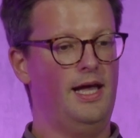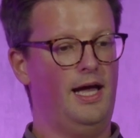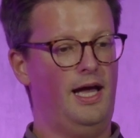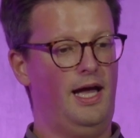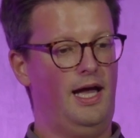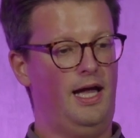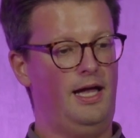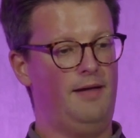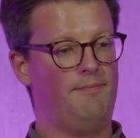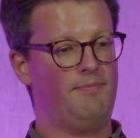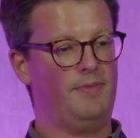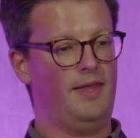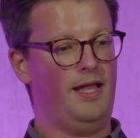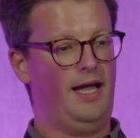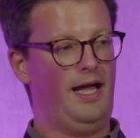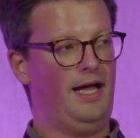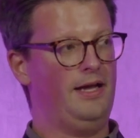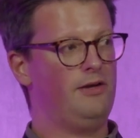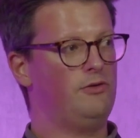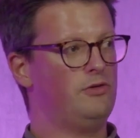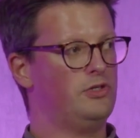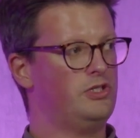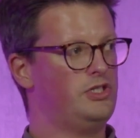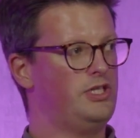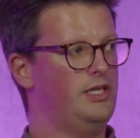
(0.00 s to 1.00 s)

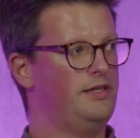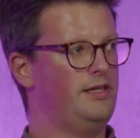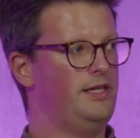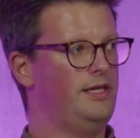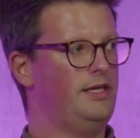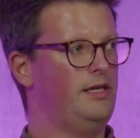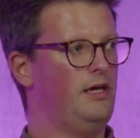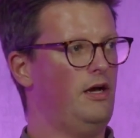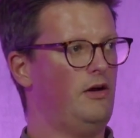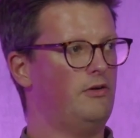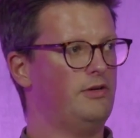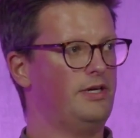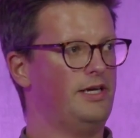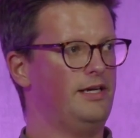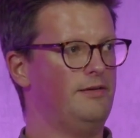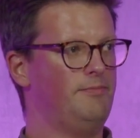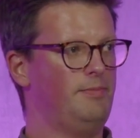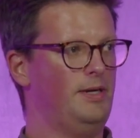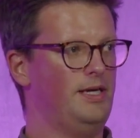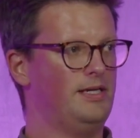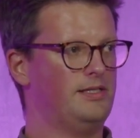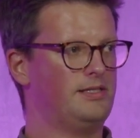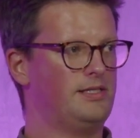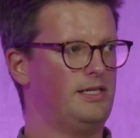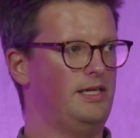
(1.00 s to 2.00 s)
And also the holding of
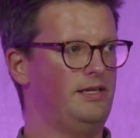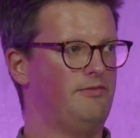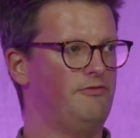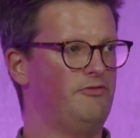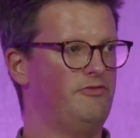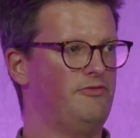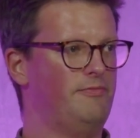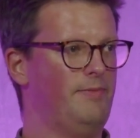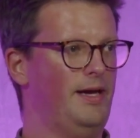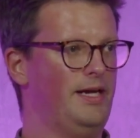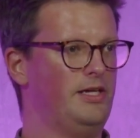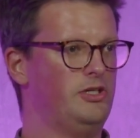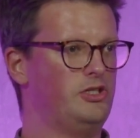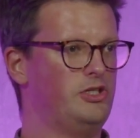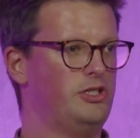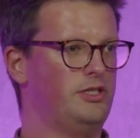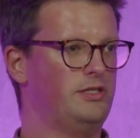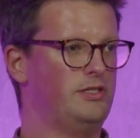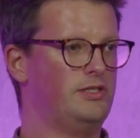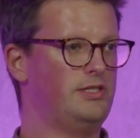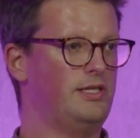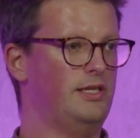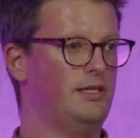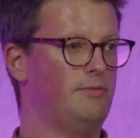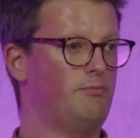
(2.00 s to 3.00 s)
personal
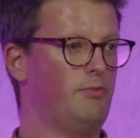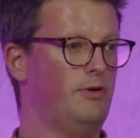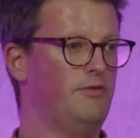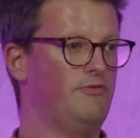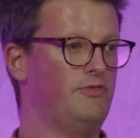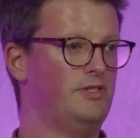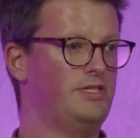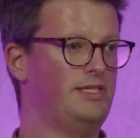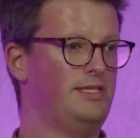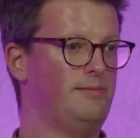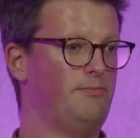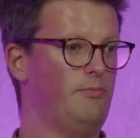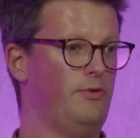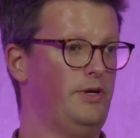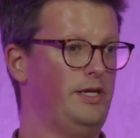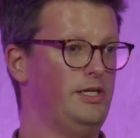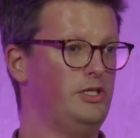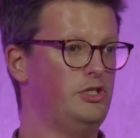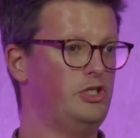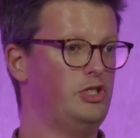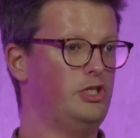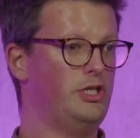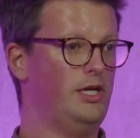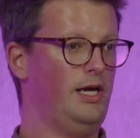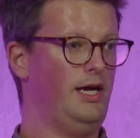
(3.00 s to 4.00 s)
information, so the privacy
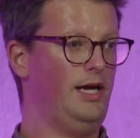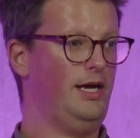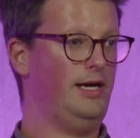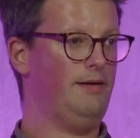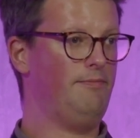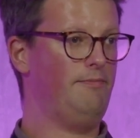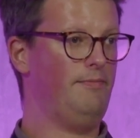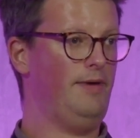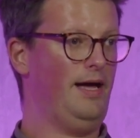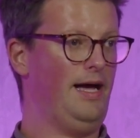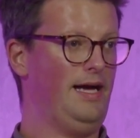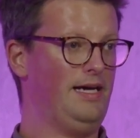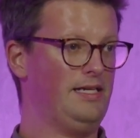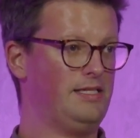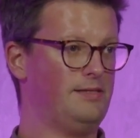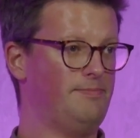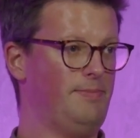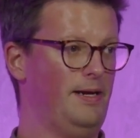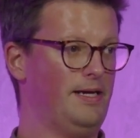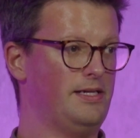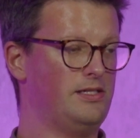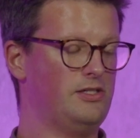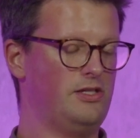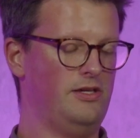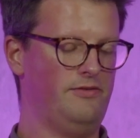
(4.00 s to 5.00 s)
breach
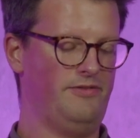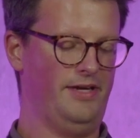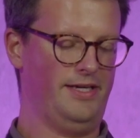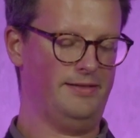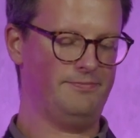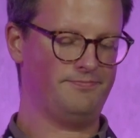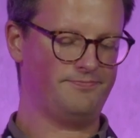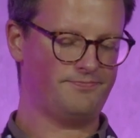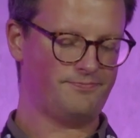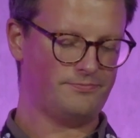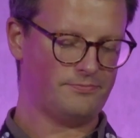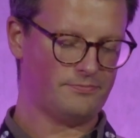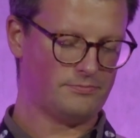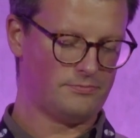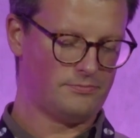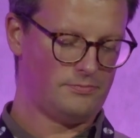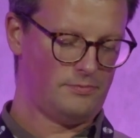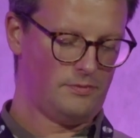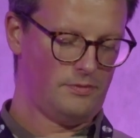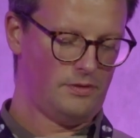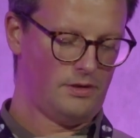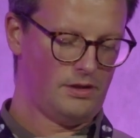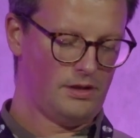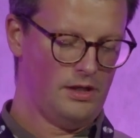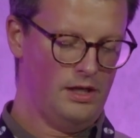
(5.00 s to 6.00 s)
aspects of it.
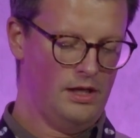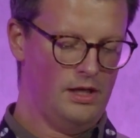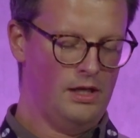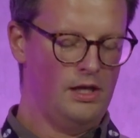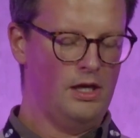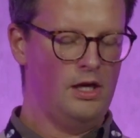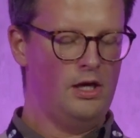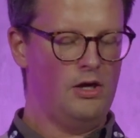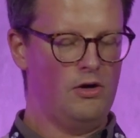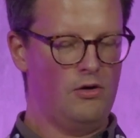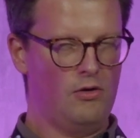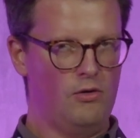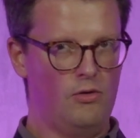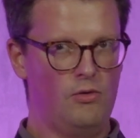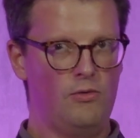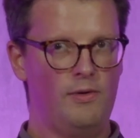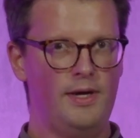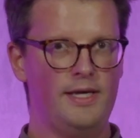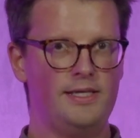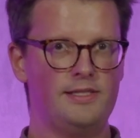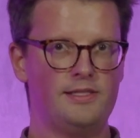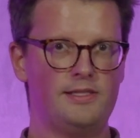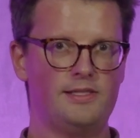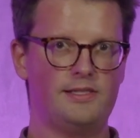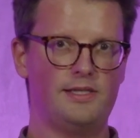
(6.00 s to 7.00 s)

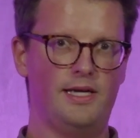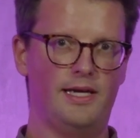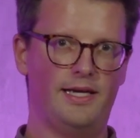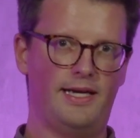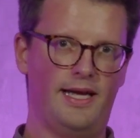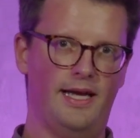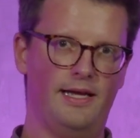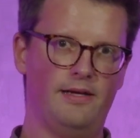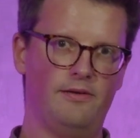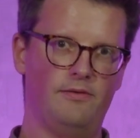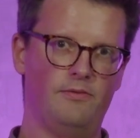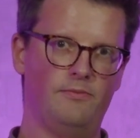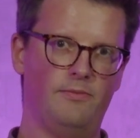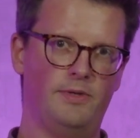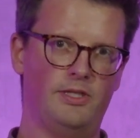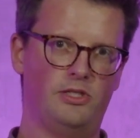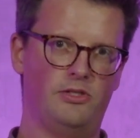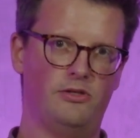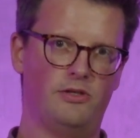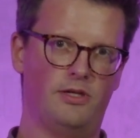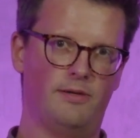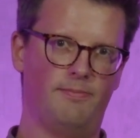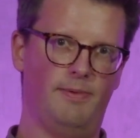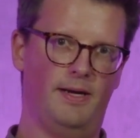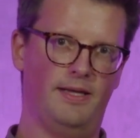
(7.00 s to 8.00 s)
Always, again, we
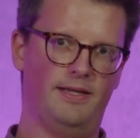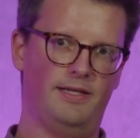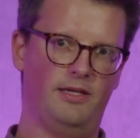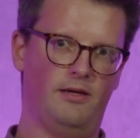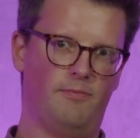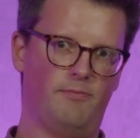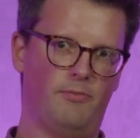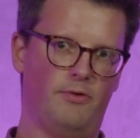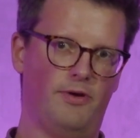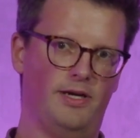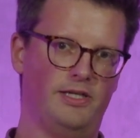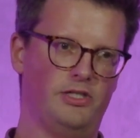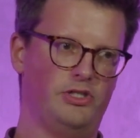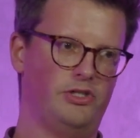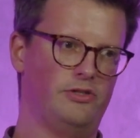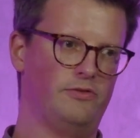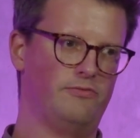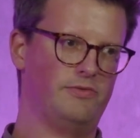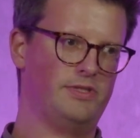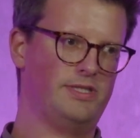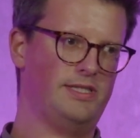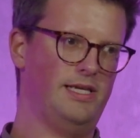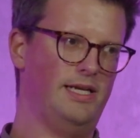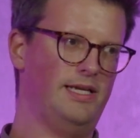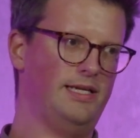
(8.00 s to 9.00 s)
talk about the operational
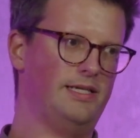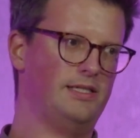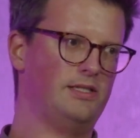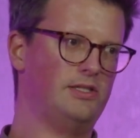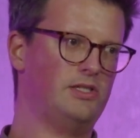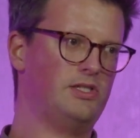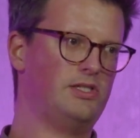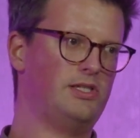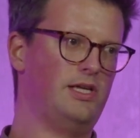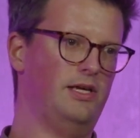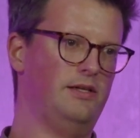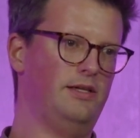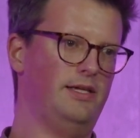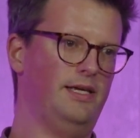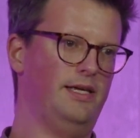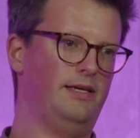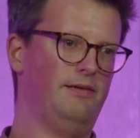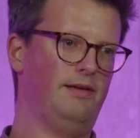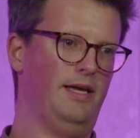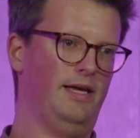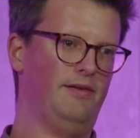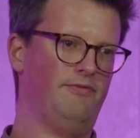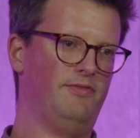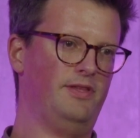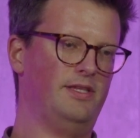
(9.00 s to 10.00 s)
resilience, so
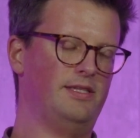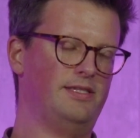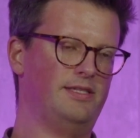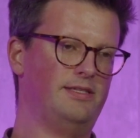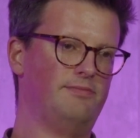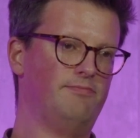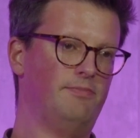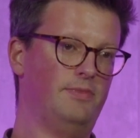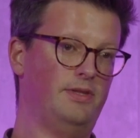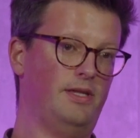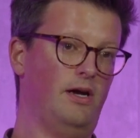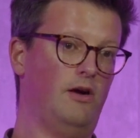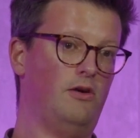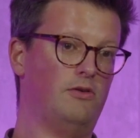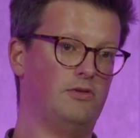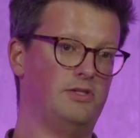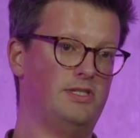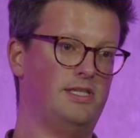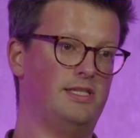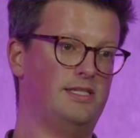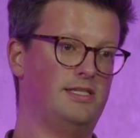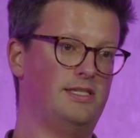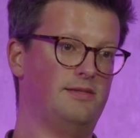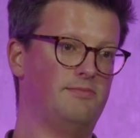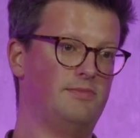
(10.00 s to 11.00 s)
if the whole
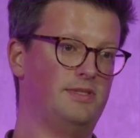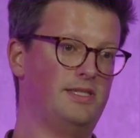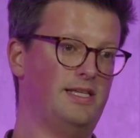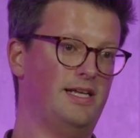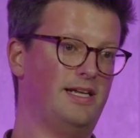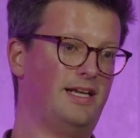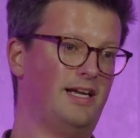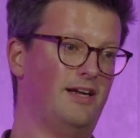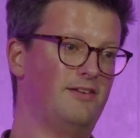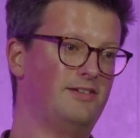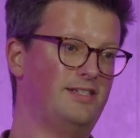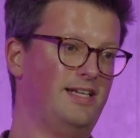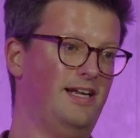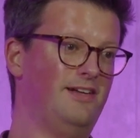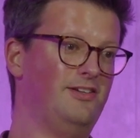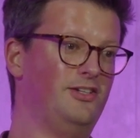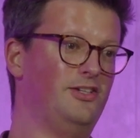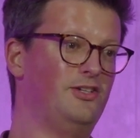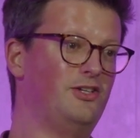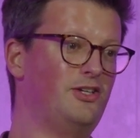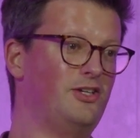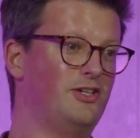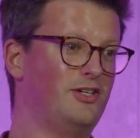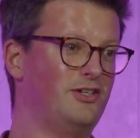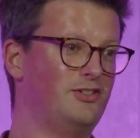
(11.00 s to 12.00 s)
systems did go down and
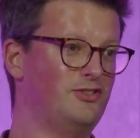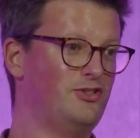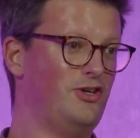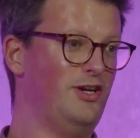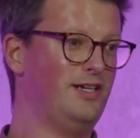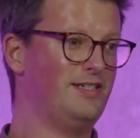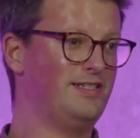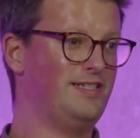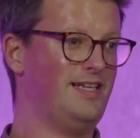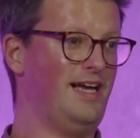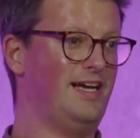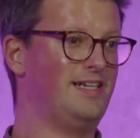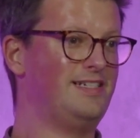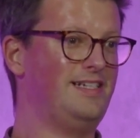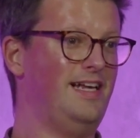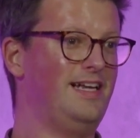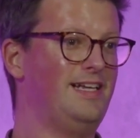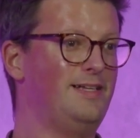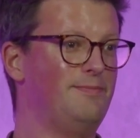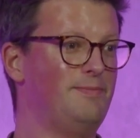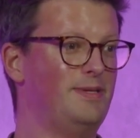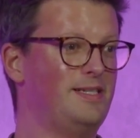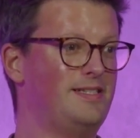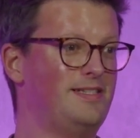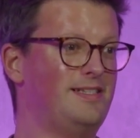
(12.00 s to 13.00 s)
you couldn't transact
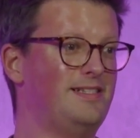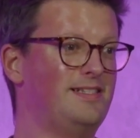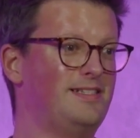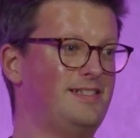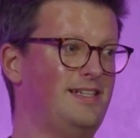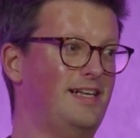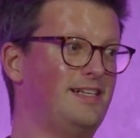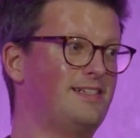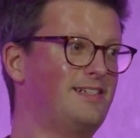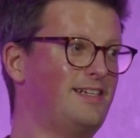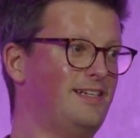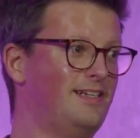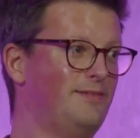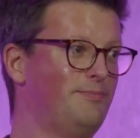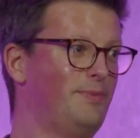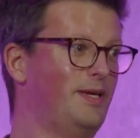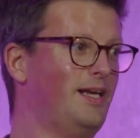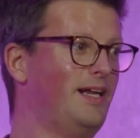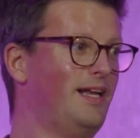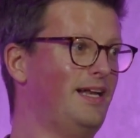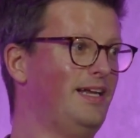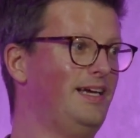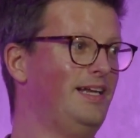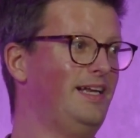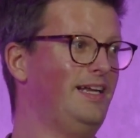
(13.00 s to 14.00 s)
any business, that's going to be
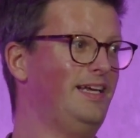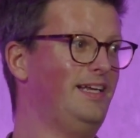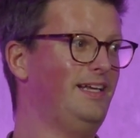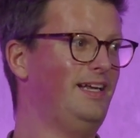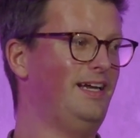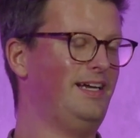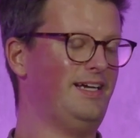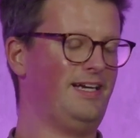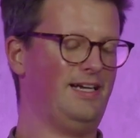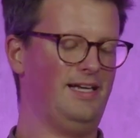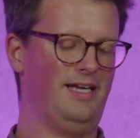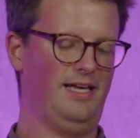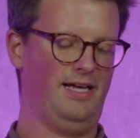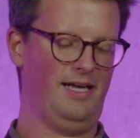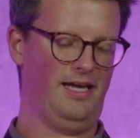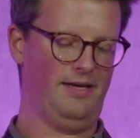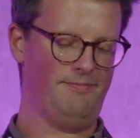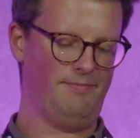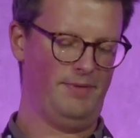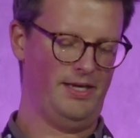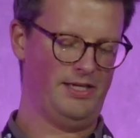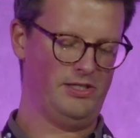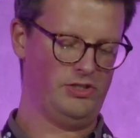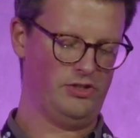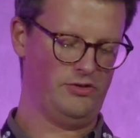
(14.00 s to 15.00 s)
clearly like a
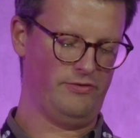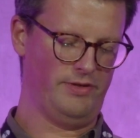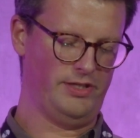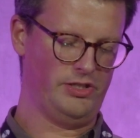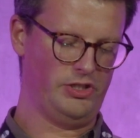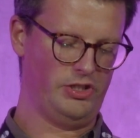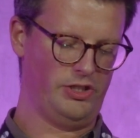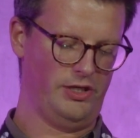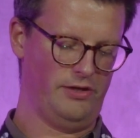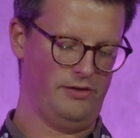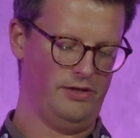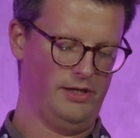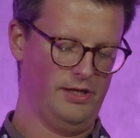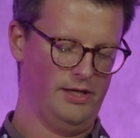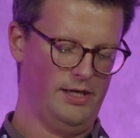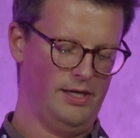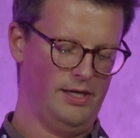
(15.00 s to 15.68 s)
major issue.